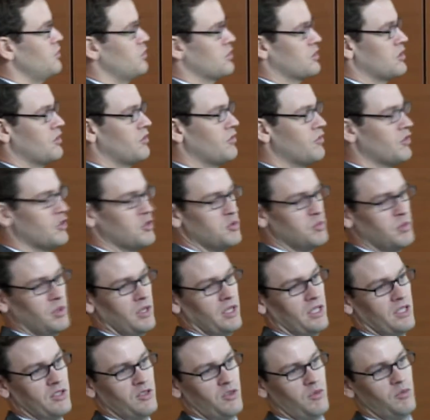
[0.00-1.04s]
was the first
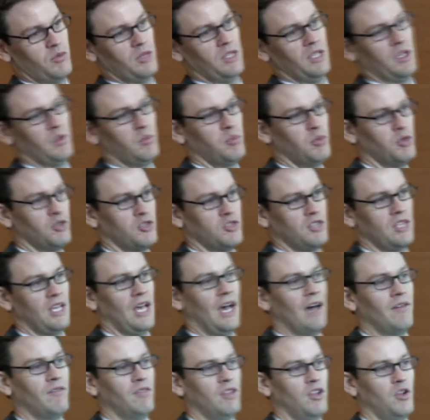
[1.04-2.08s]
building to really push the
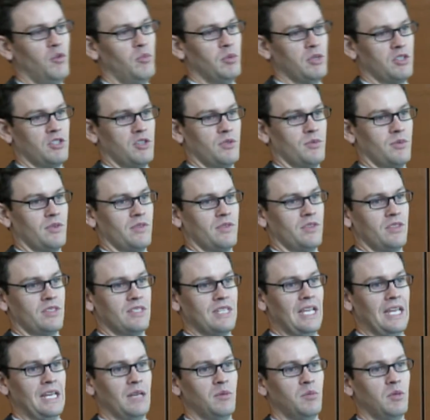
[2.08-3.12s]
envelope in terms of
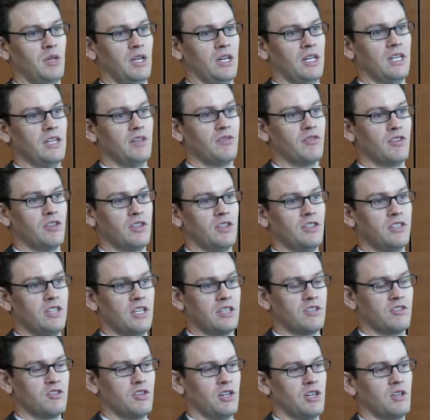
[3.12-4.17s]
sustainability for the
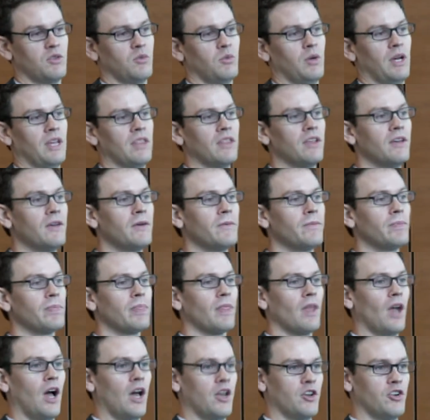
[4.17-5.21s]
district, with
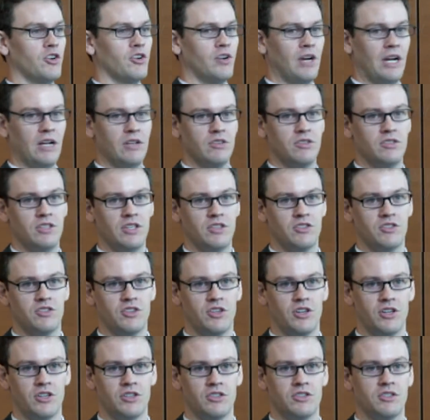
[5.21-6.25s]
underground
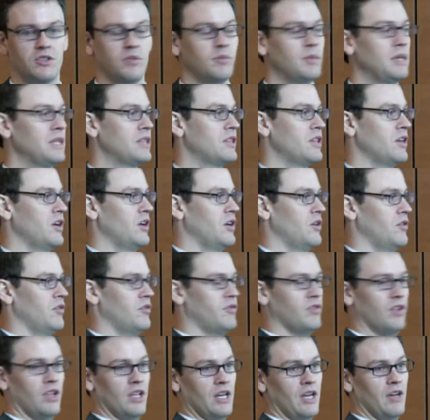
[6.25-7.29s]
cisterns to meet the
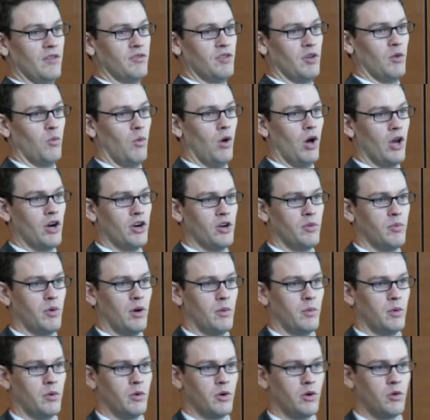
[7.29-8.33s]
Philadelphia Water
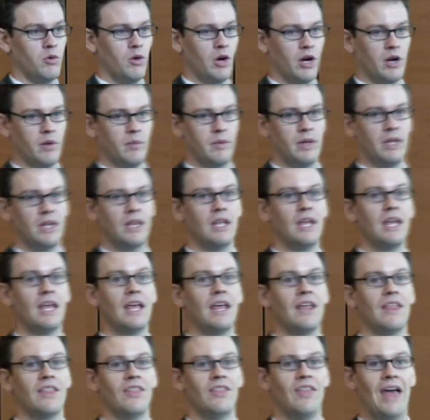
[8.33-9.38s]
Department requirement.
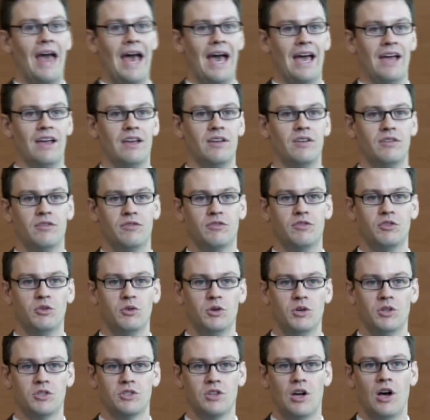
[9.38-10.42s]
That
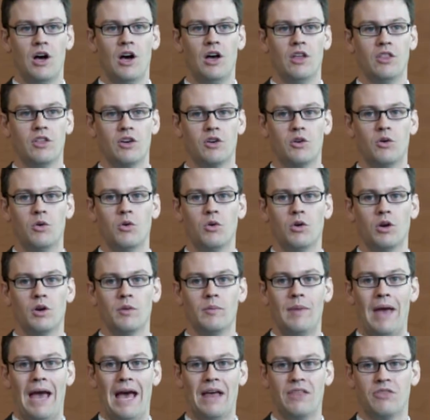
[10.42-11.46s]
fuels all the core
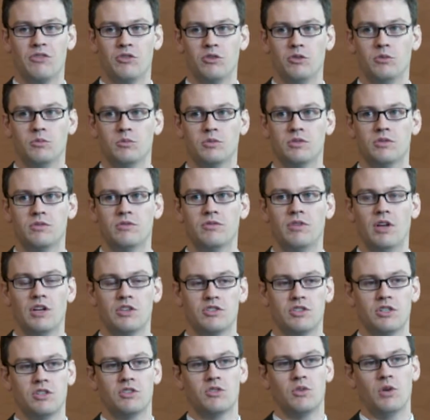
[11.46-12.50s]
bathrooms,
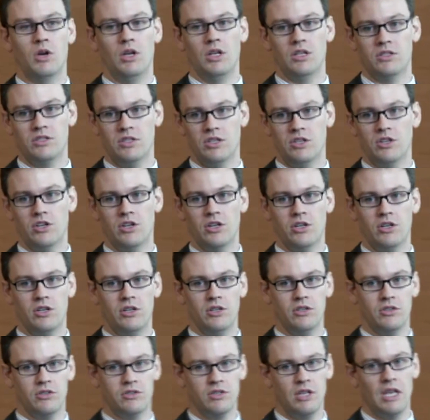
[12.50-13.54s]
flushing toilets and
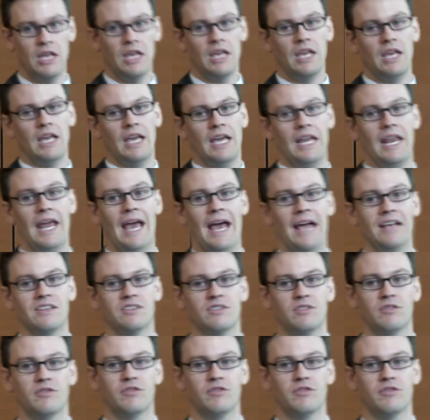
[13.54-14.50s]
urinals. It has the